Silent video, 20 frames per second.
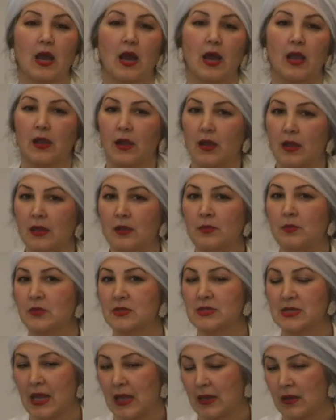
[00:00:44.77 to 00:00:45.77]
I call them
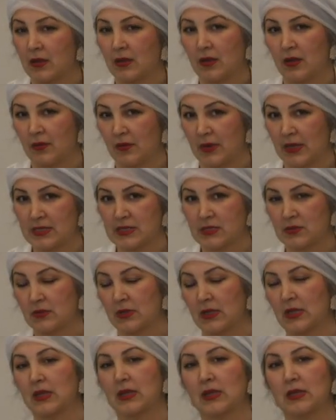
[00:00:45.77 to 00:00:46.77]
botanical rice
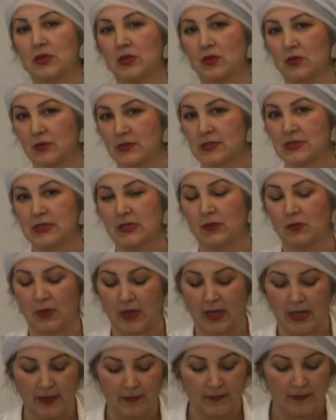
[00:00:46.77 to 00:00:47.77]
cookie and you'll see
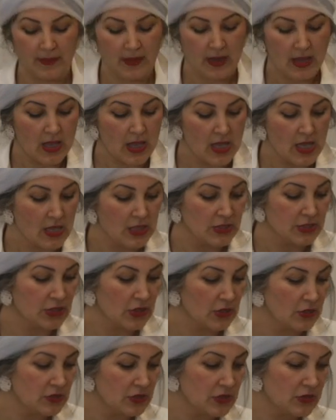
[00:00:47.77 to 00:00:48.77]
why.
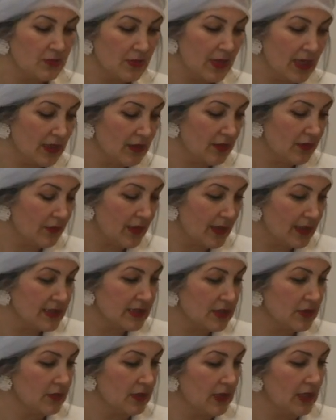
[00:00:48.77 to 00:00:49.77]
So to make the
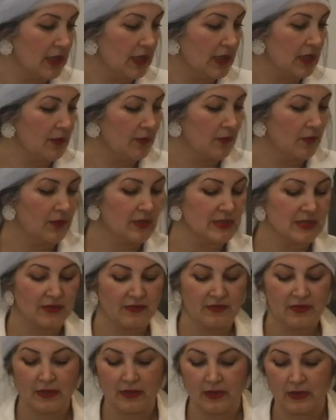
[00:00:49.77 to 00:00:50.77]
rice cookie, we
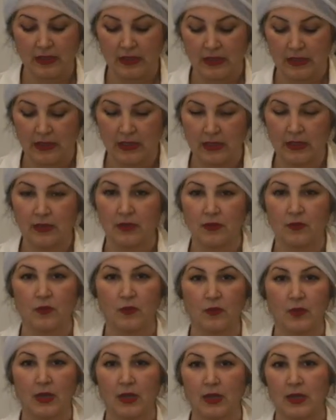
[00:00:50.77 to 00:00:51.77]
definitely need
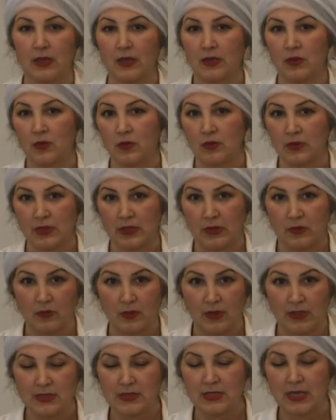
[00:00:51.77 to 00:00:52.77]
one and only
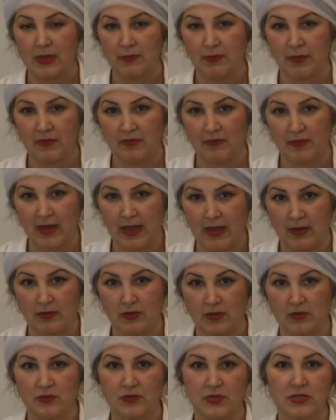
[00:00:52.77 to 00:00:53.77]
one type of
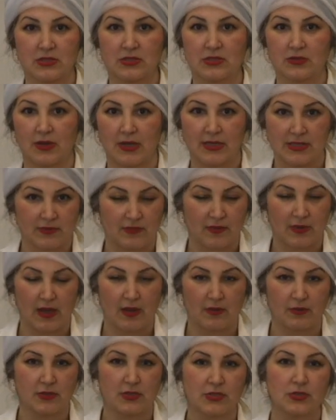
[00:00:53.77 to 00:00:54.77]
flour, which is rice
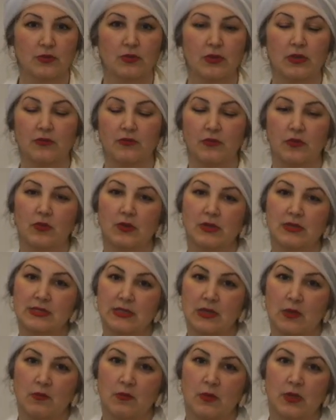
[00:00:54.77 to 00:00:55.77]
flour. So if you are
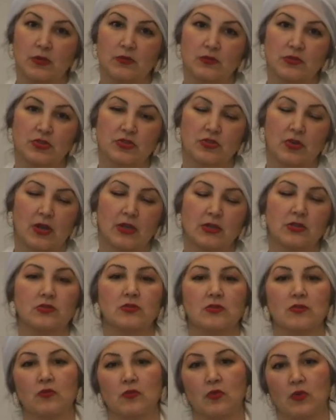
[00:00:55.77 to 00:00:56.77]
someone who's trying
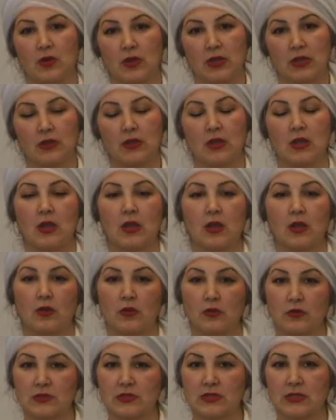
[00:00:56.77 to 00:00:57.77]
to avoid
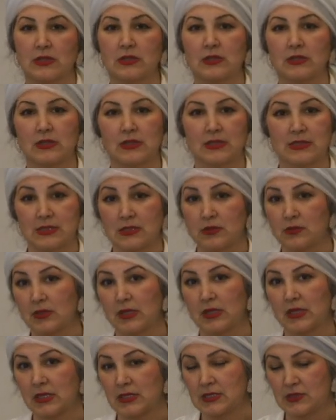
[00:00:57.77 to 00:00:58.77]
gluten, this
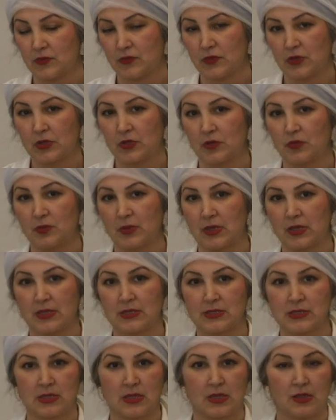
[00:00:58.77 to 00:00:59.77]
cookie is for you
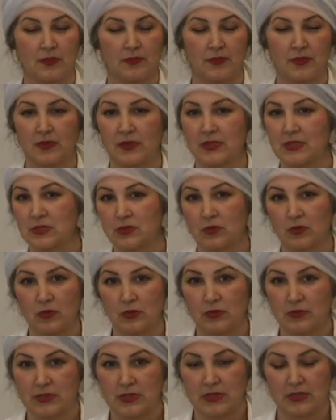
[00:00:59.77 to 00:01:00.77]
because there is no
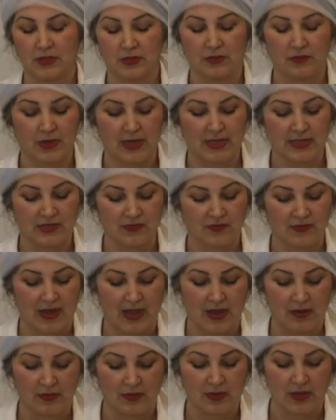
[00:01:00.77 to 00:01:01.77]
gluten in rice
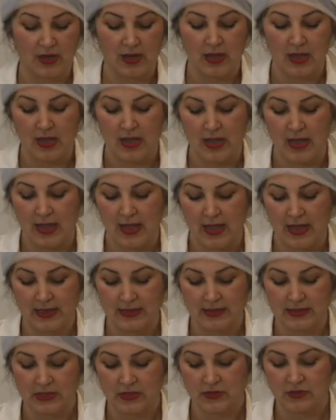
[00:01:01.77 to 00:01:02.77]
flour
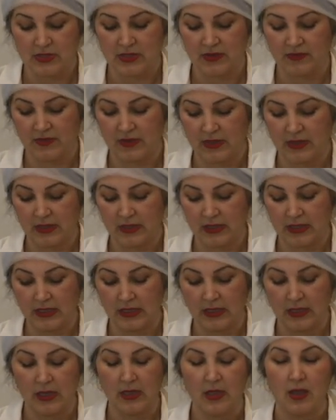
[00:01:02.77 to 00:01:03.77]
and you
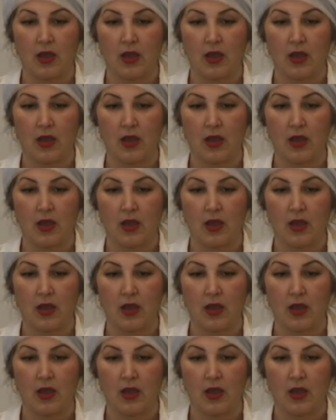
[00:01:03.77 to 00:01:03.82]
definitely